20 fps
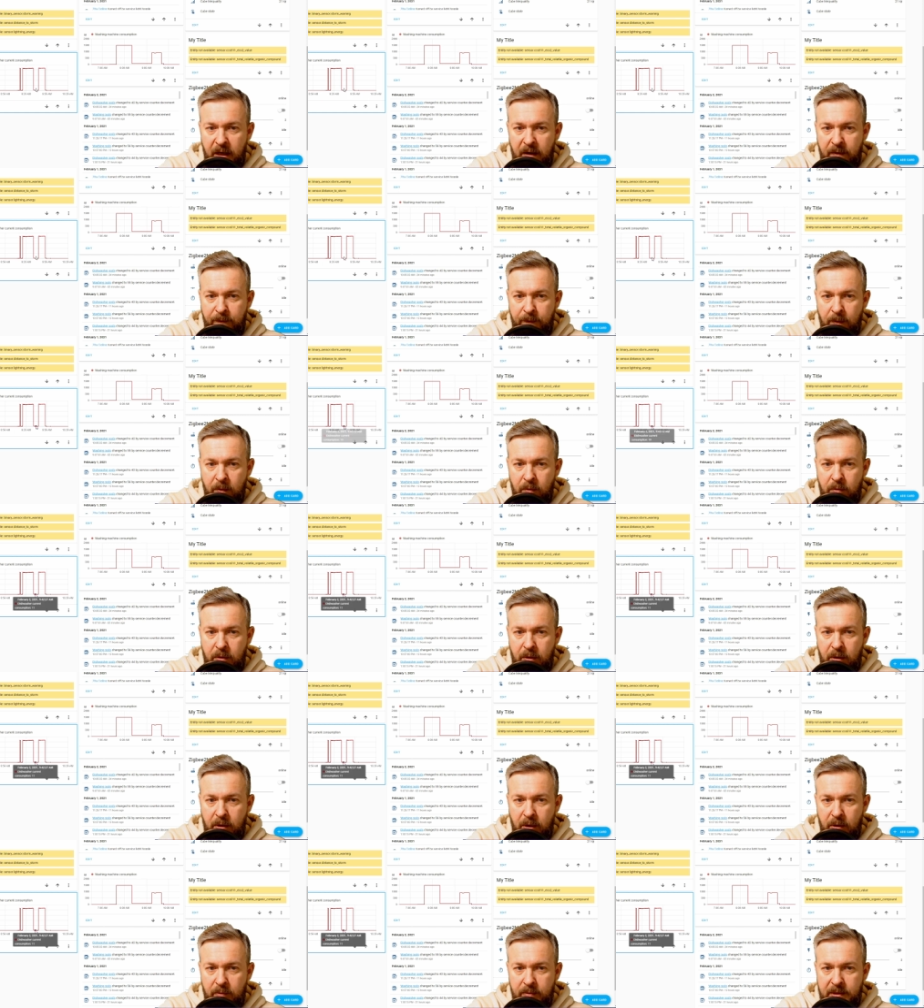If you look
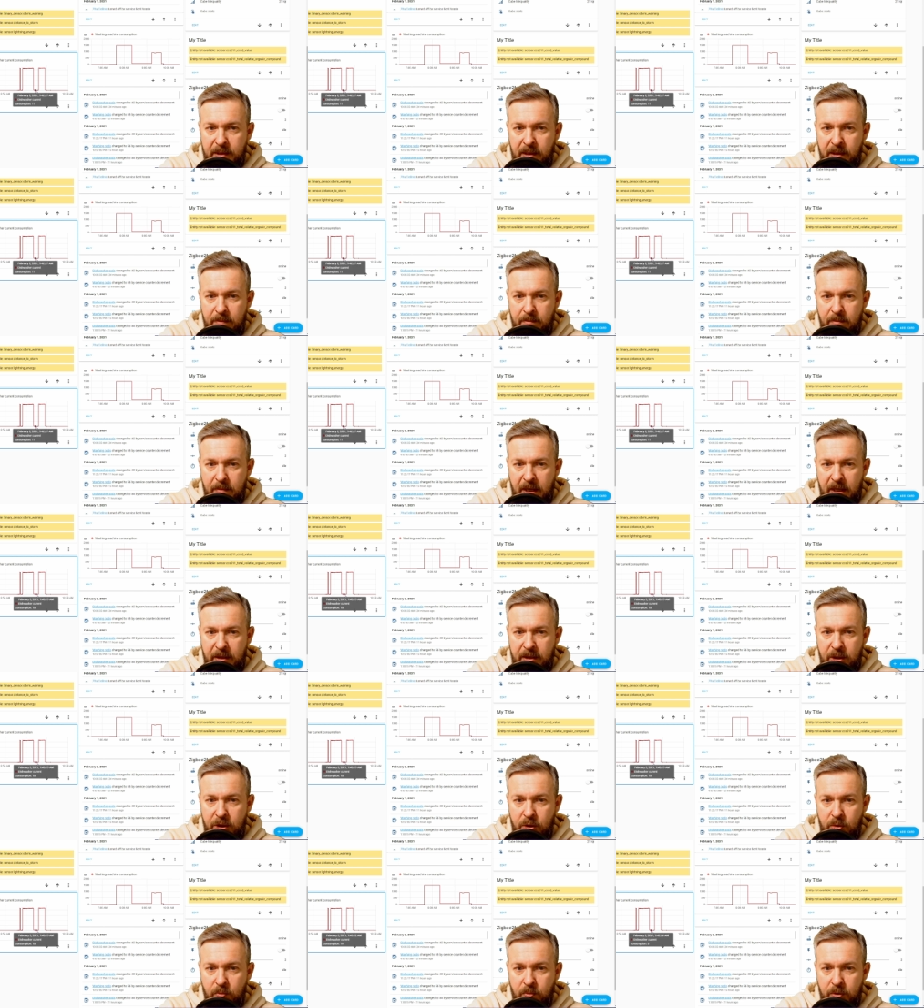closely, my
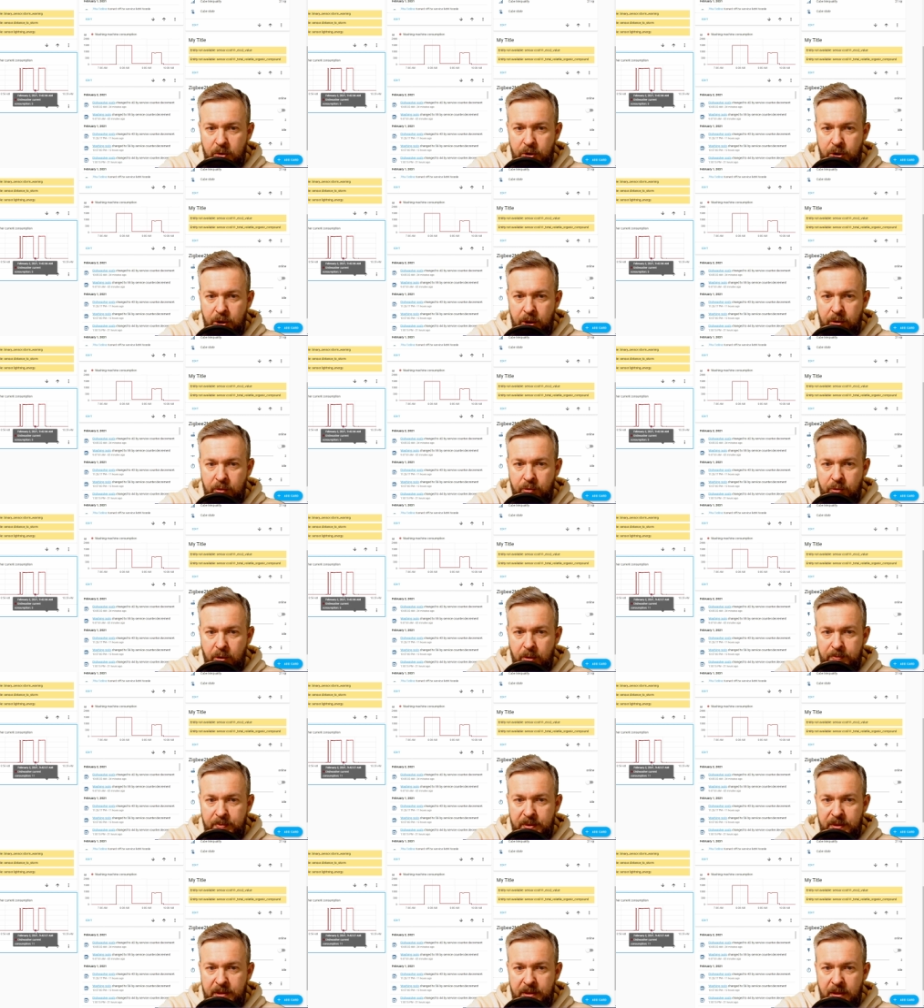dishwasher
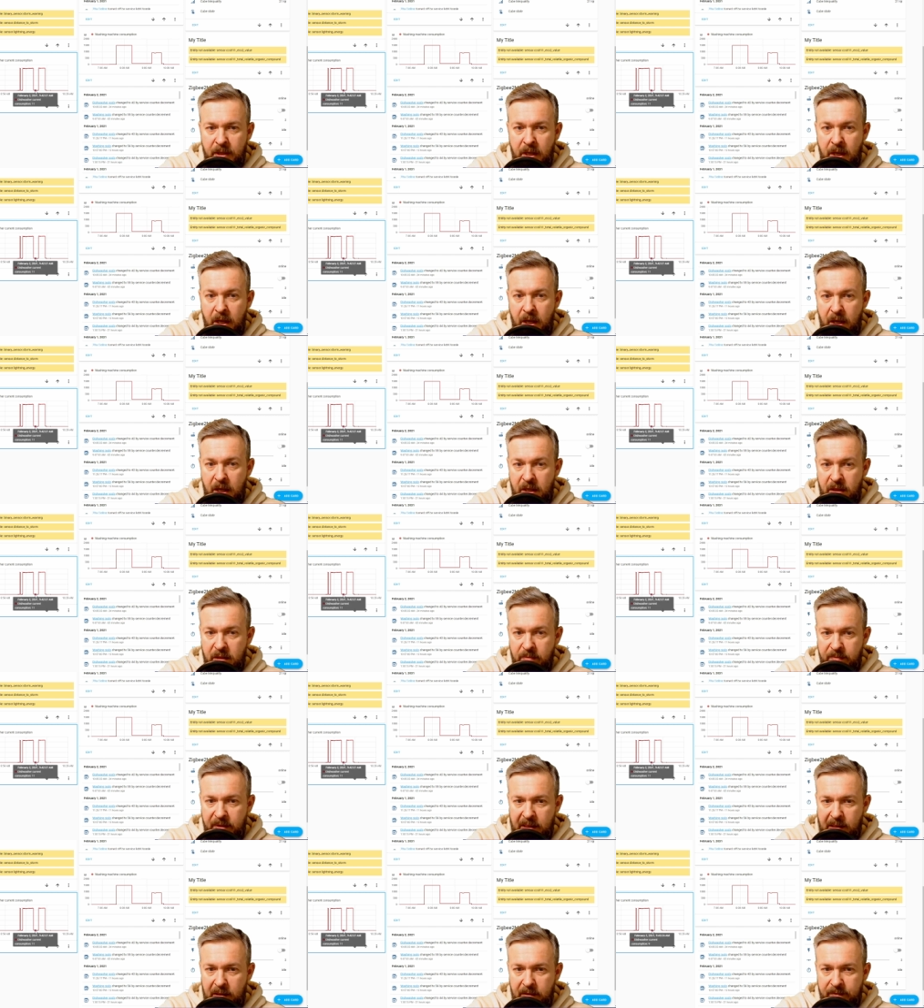drops in the
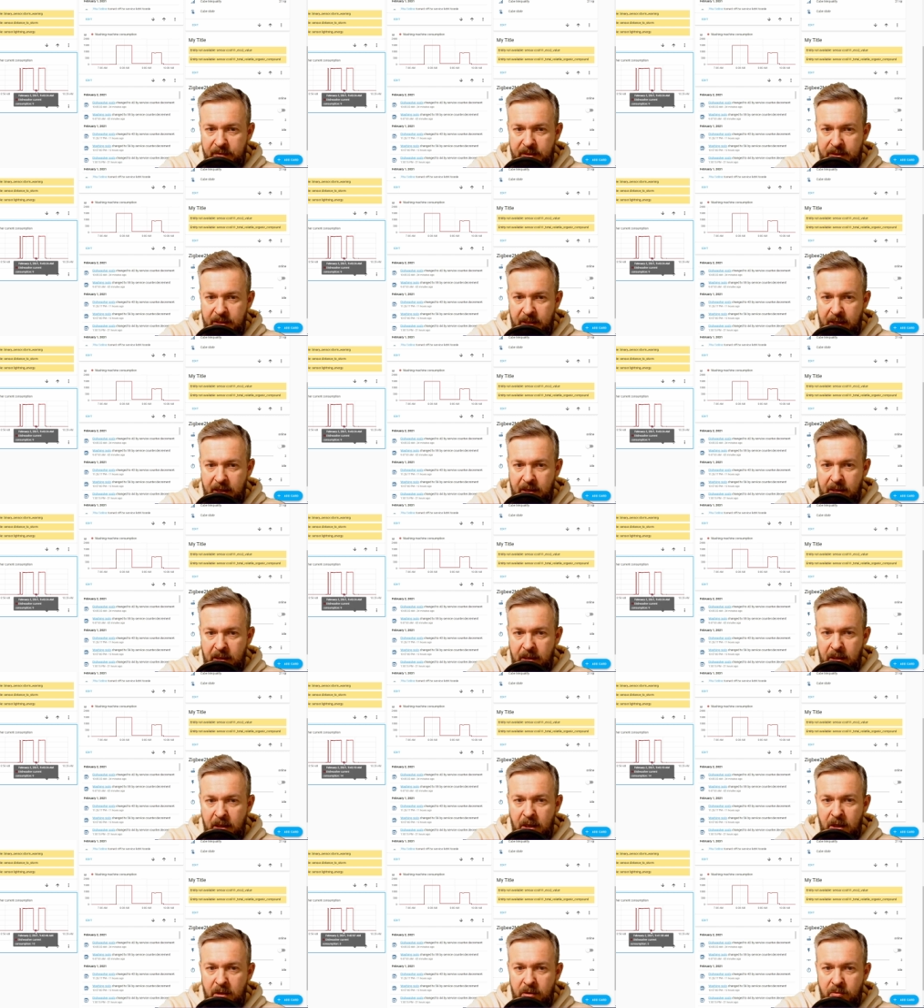middle of the cycle
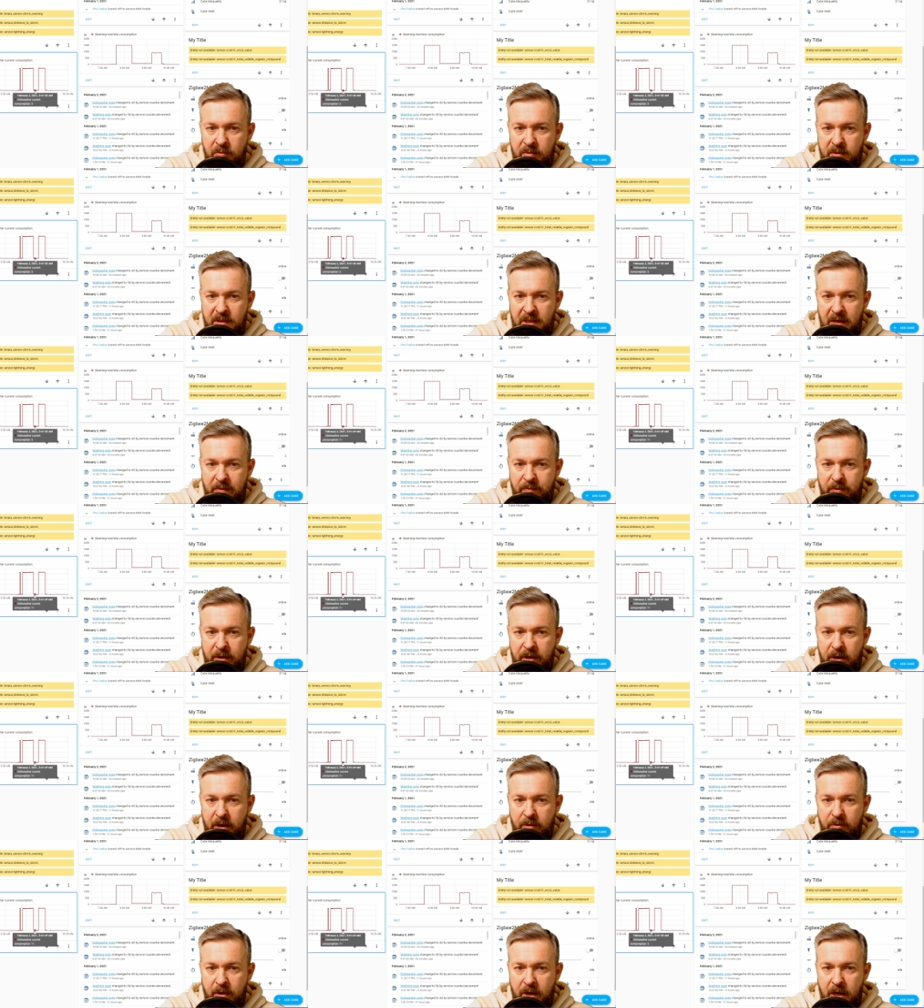to somewhere
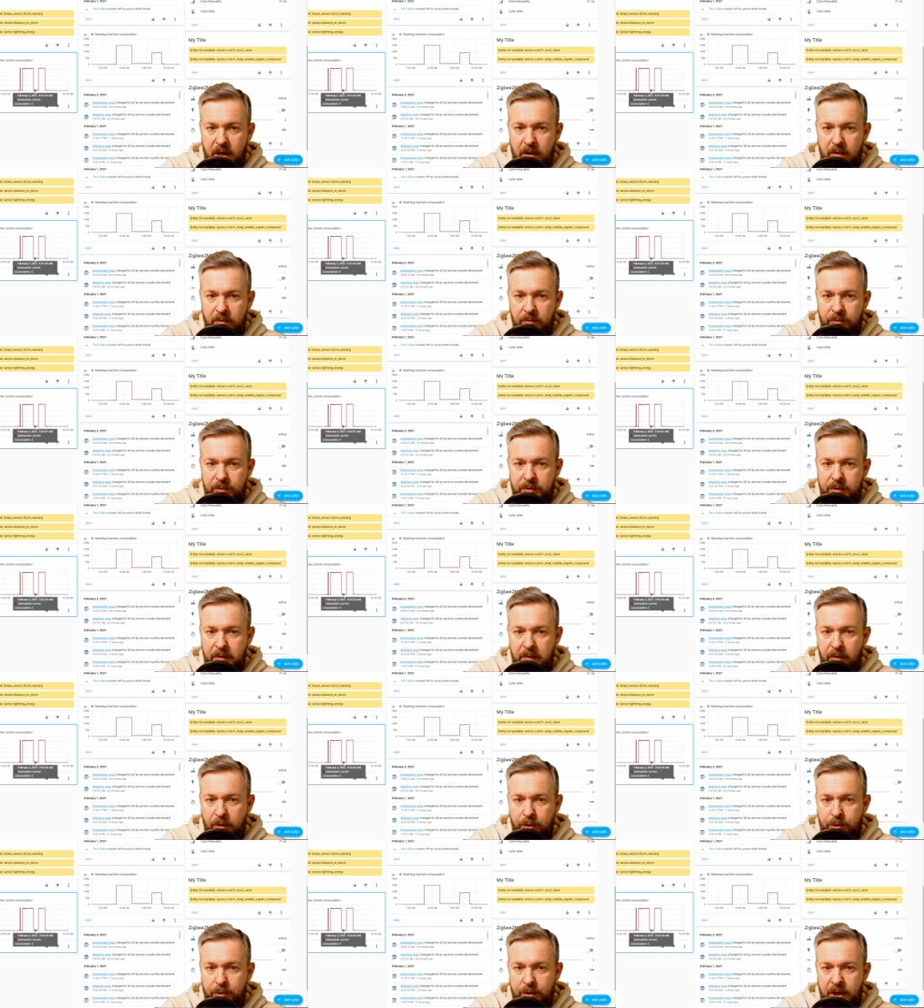around
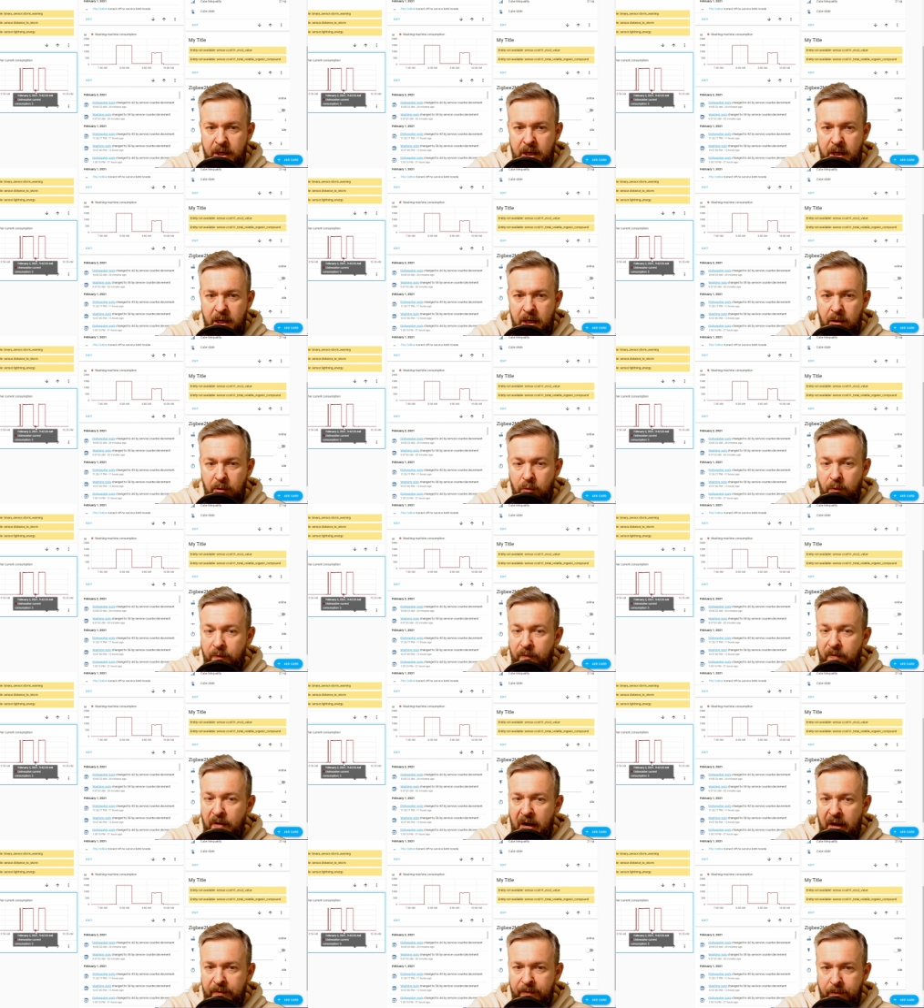3 to
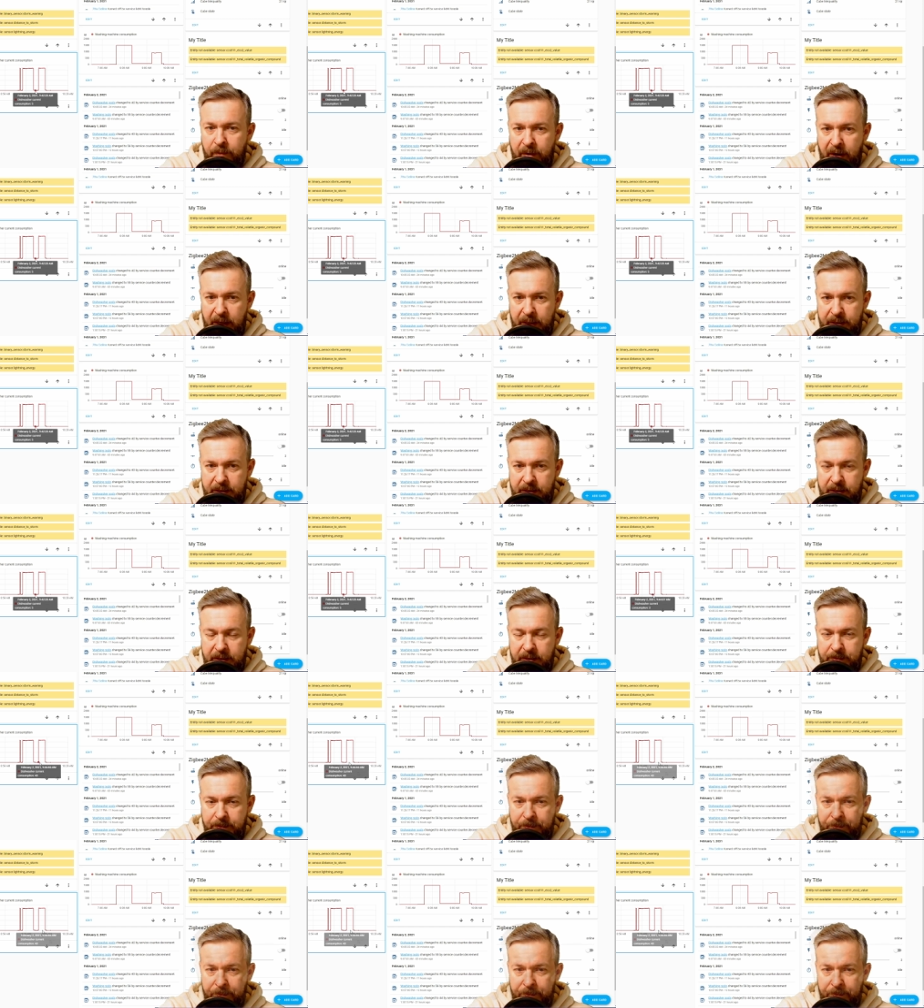5 watts.